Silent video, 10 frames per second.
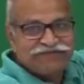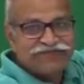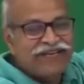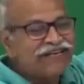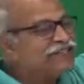
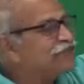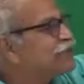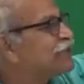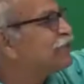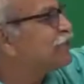So, that is
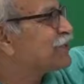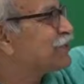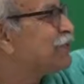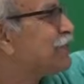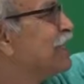Newton's
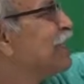first law.